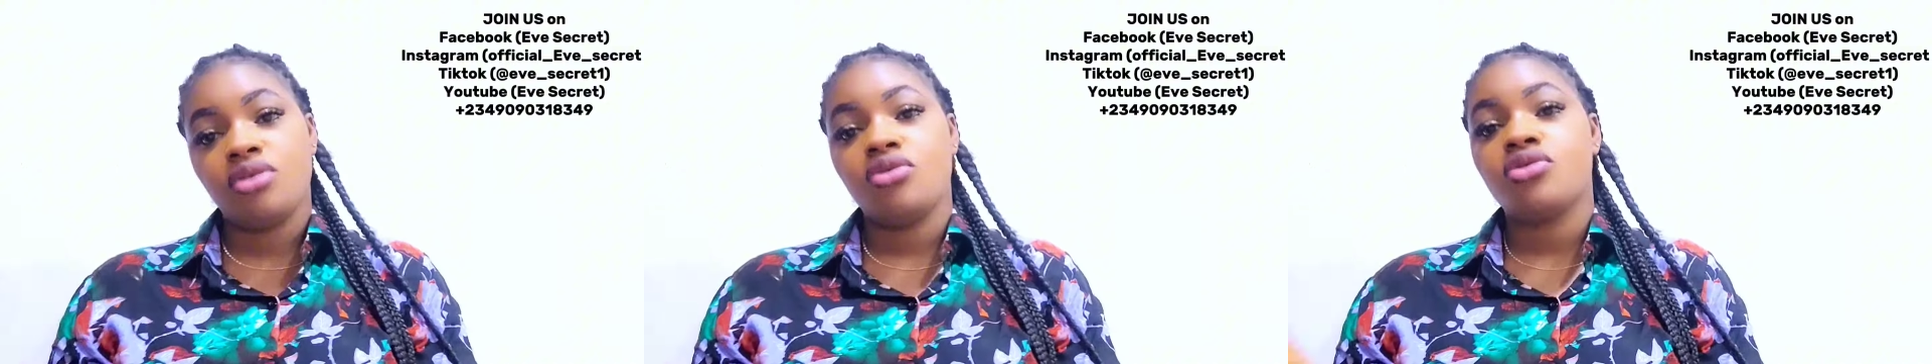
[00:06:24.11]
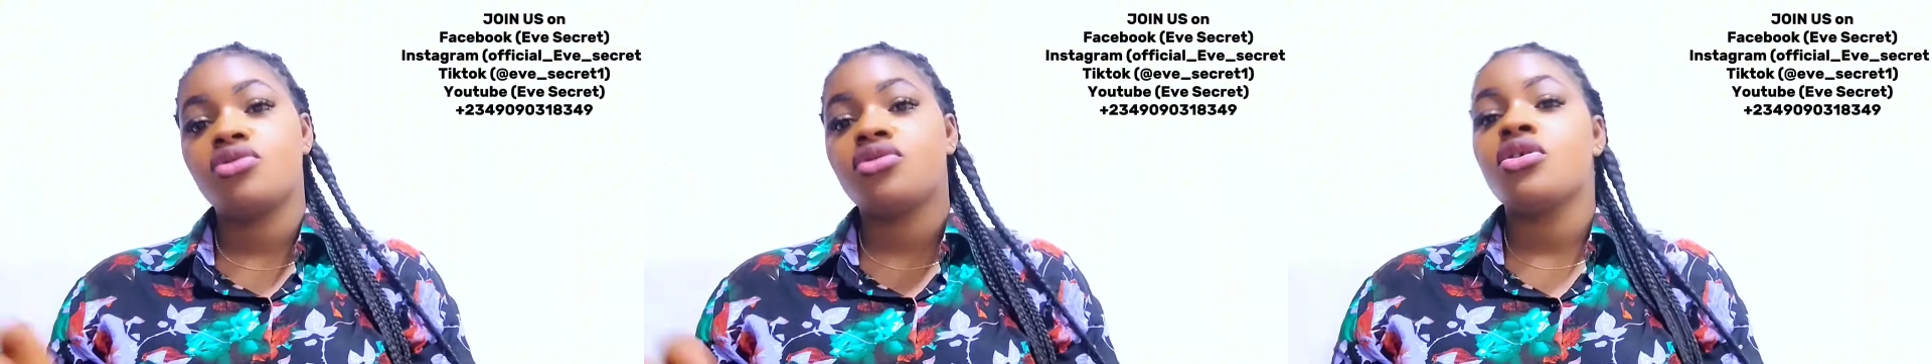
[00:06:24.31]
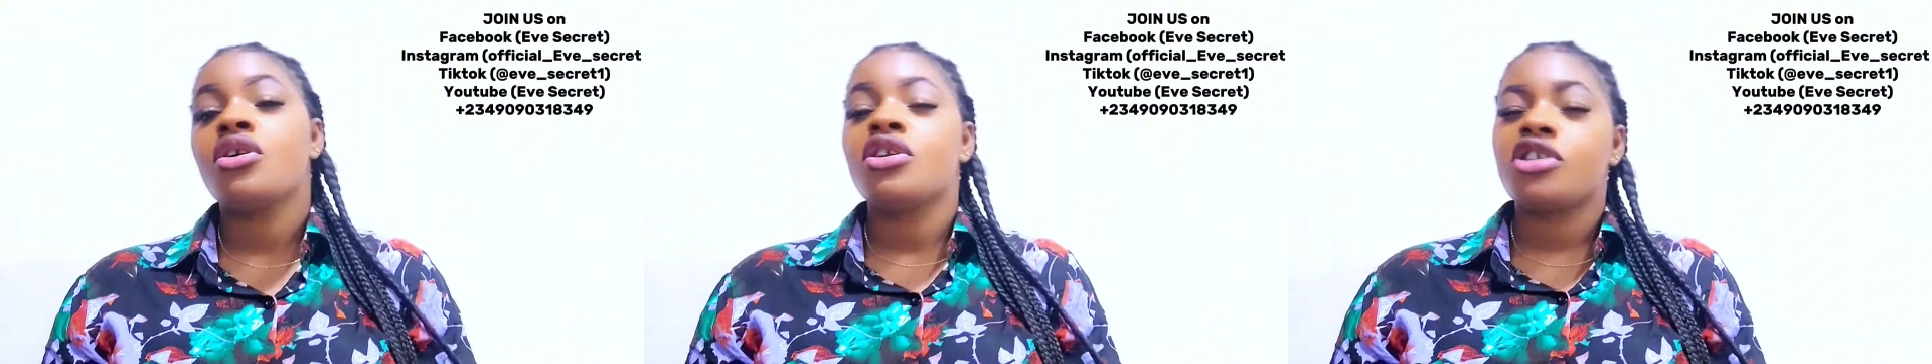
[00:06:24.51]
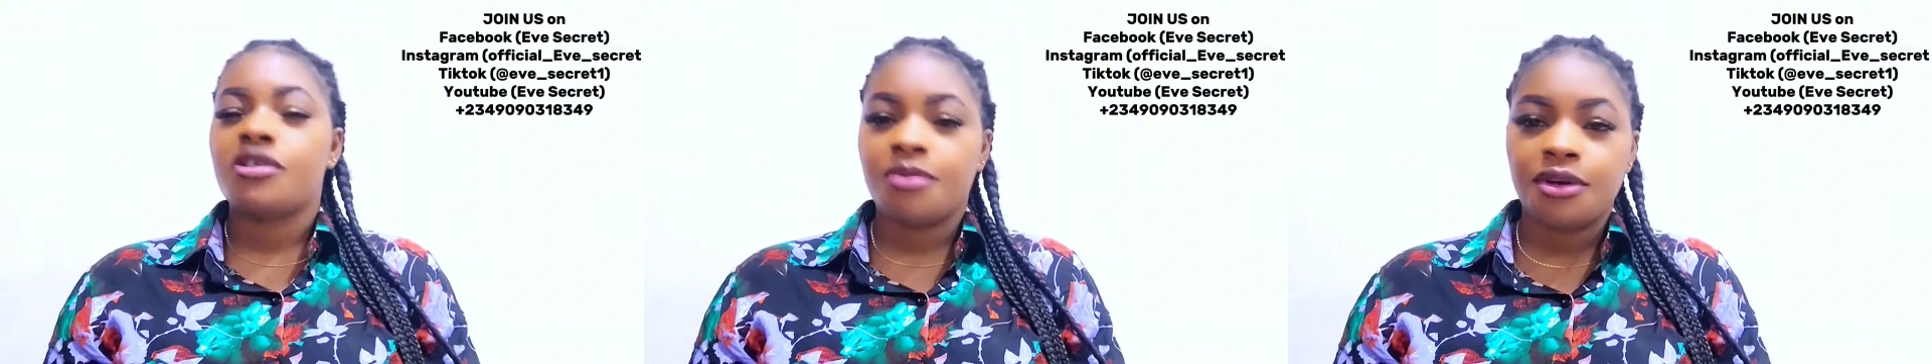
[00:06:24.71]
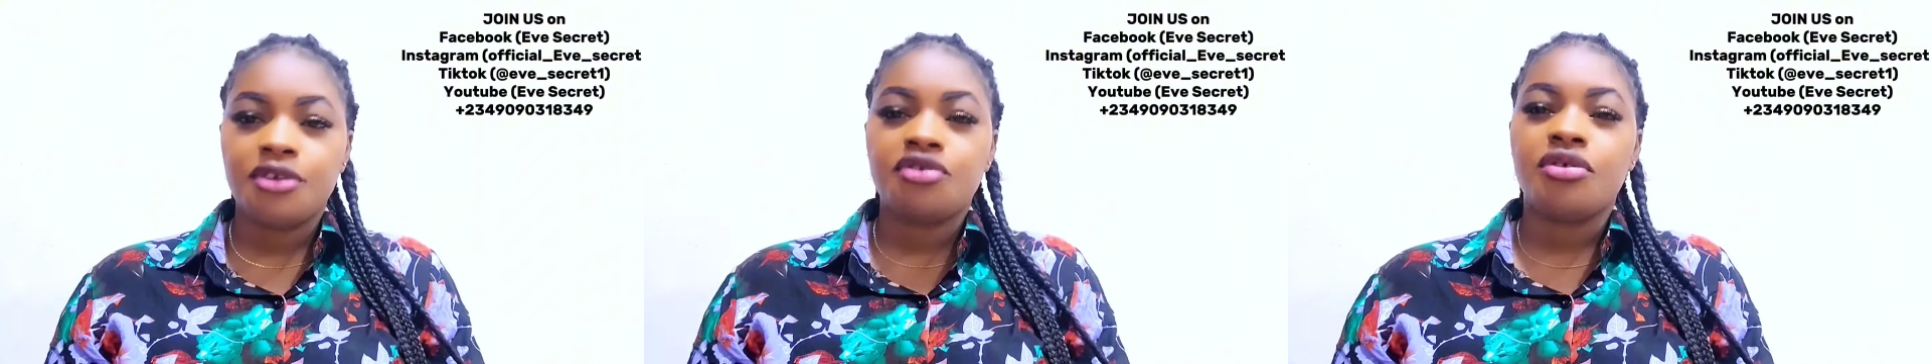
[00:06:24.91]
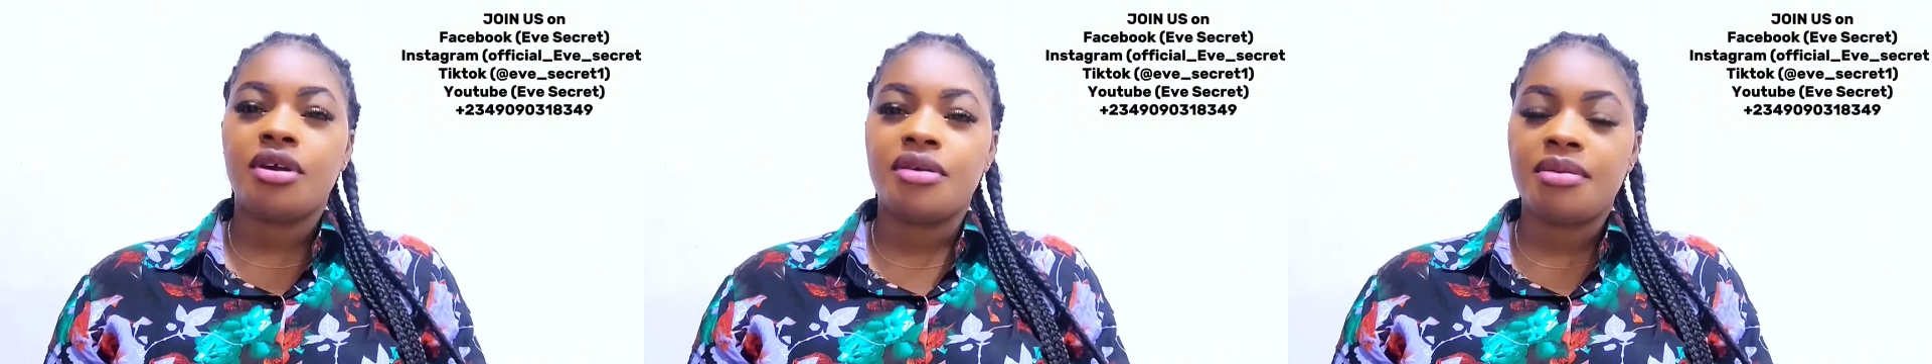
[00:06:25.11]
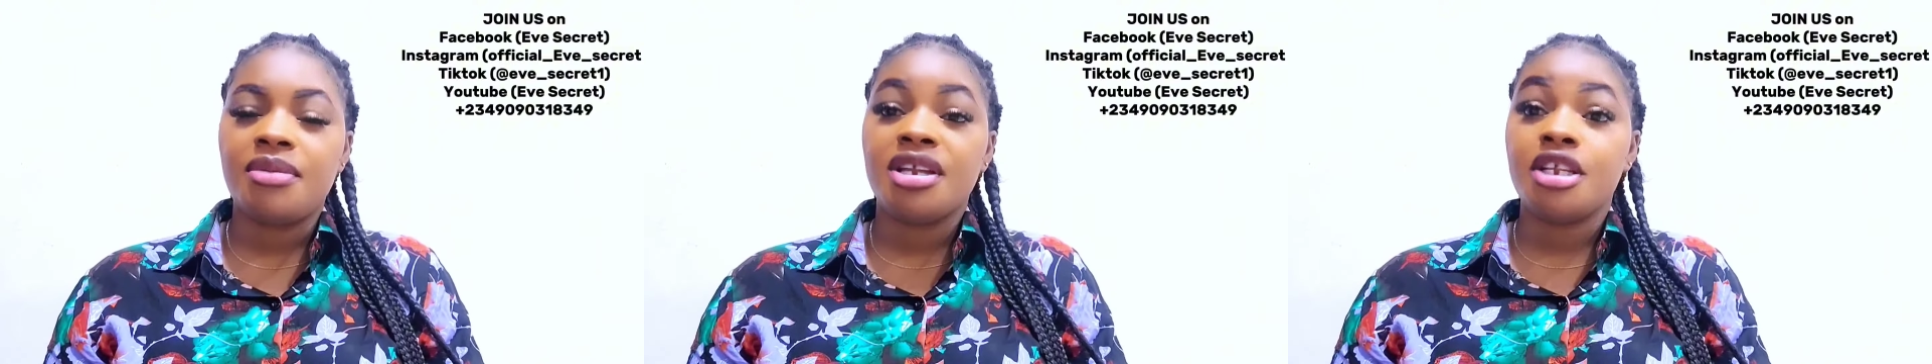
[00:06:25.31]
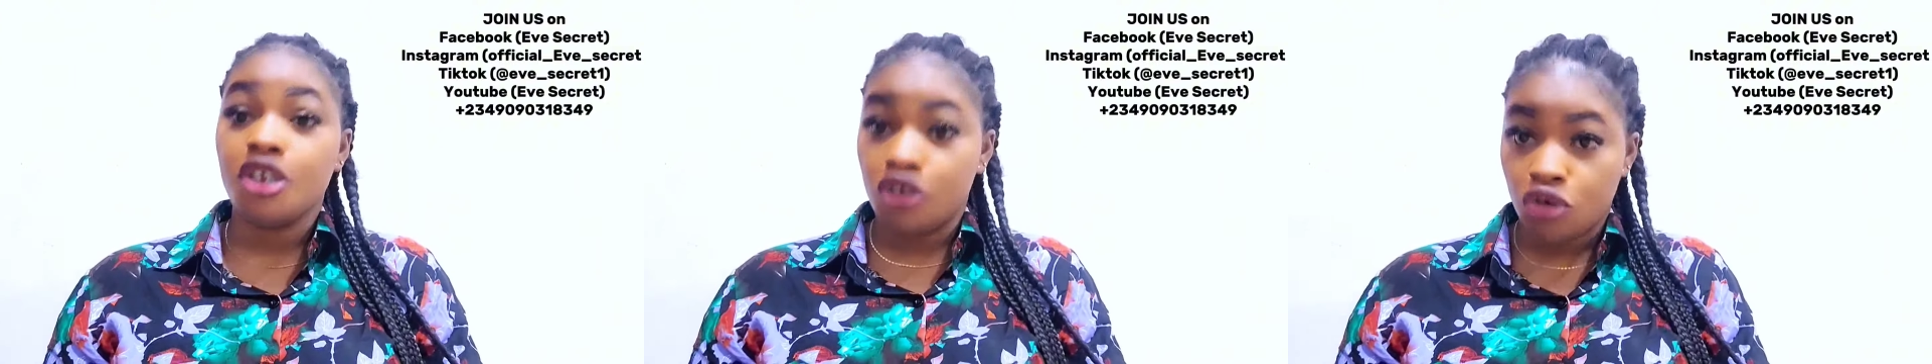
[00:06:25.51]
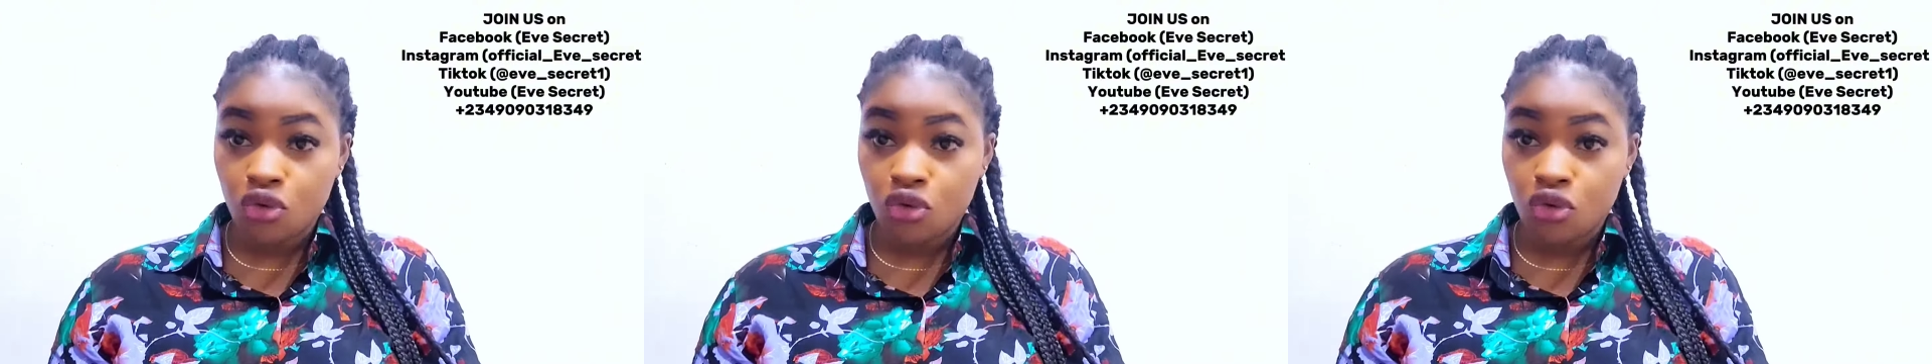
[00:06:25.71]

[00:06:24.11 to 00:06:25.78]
those spiritual remedies.